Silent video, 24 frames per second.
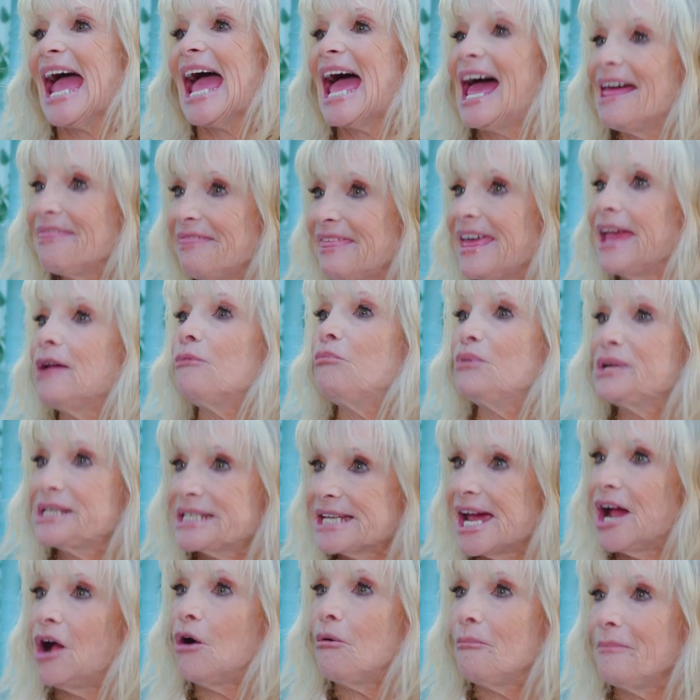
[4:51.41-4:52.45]
And they would
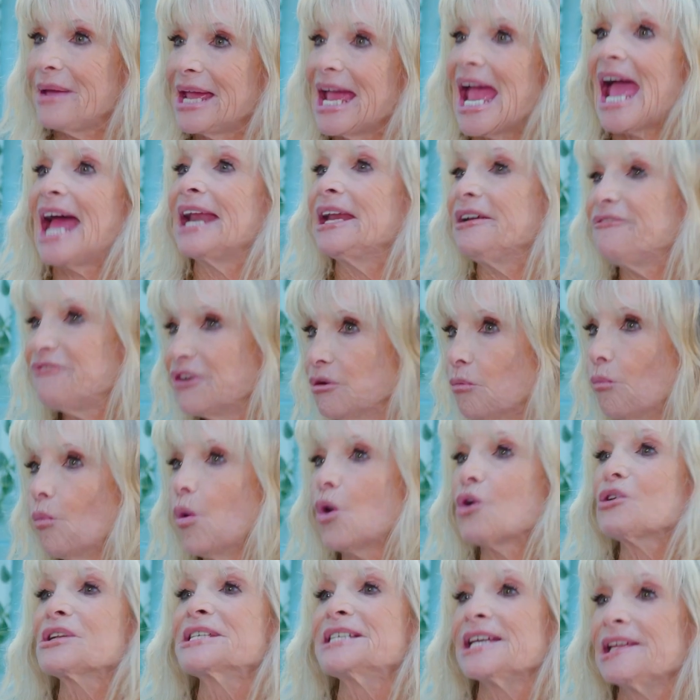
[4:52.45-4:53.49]
tell me, and if it
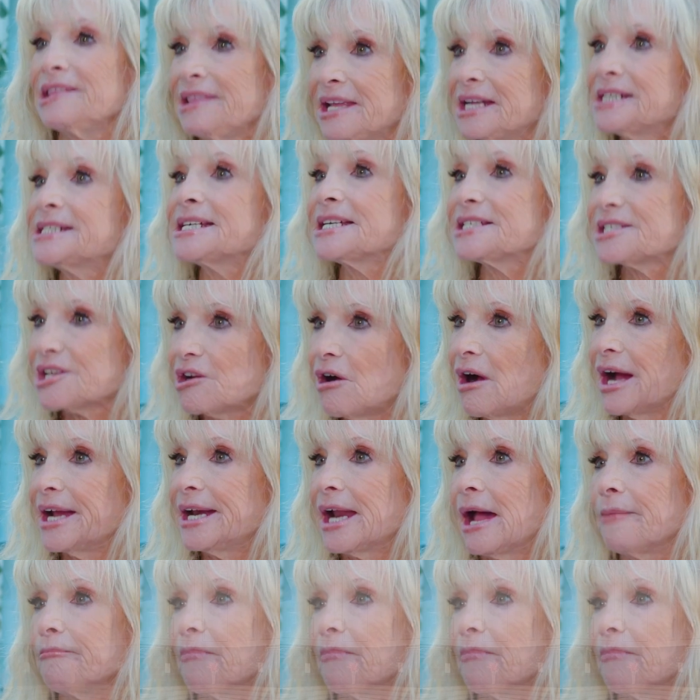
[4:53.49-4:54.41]
worked in the design, I